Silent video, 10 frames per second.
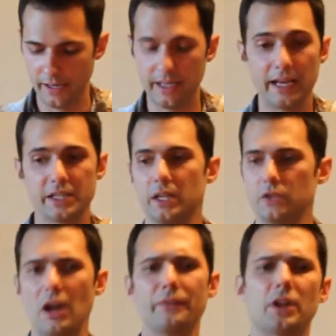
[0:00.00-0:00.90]
It has a
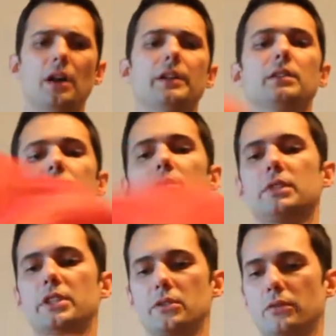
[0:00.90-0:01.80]
draft collar,
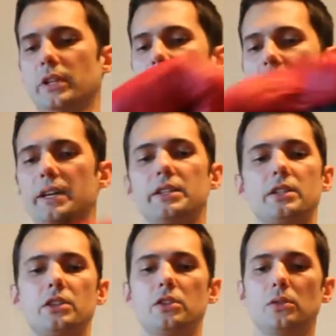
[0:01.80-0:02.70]
which is really
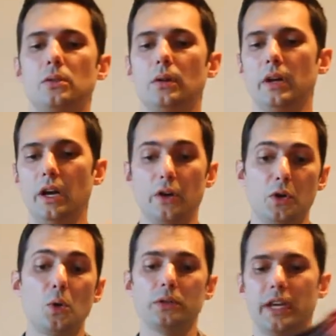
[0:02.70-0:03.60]
nice on
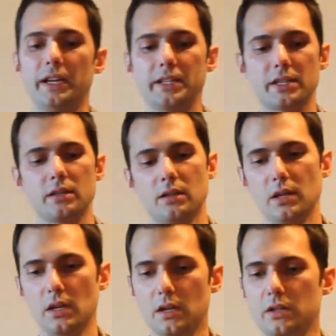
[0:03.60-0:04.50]
cold nights
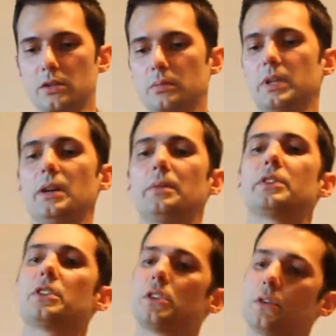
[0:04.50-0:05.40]
to be able
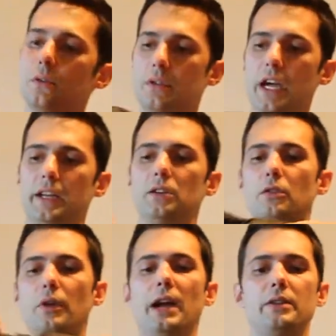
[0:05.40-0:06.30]
to tighten
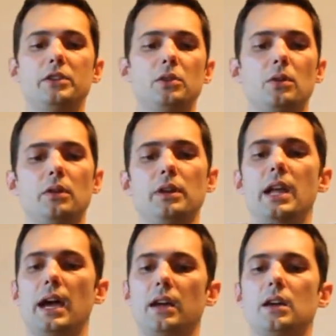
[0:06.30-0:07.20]
around your
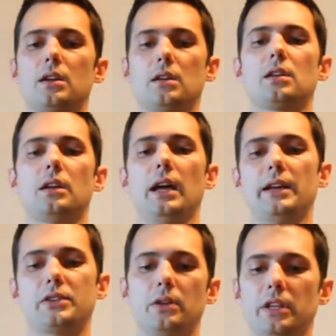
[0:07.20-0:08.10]
neck
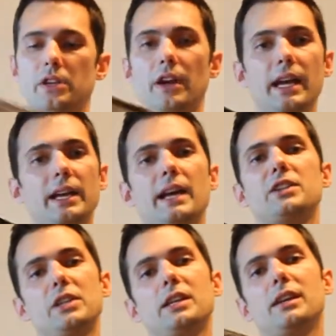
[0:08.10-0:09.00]
so that your head
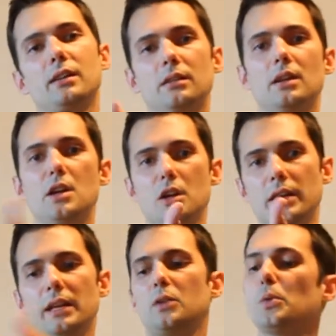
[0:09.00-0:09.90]
actually can
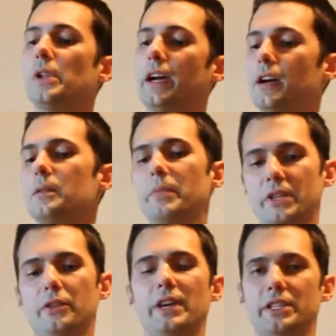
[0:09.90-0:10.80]
get cool air,
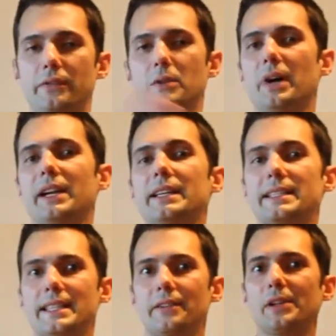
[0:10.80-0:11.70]
but the rest of your body can
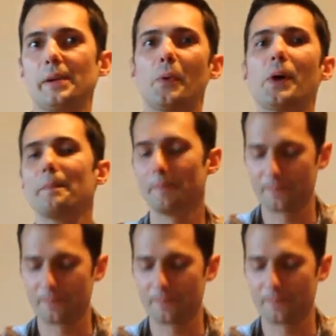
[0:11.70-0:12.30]
stay really warm.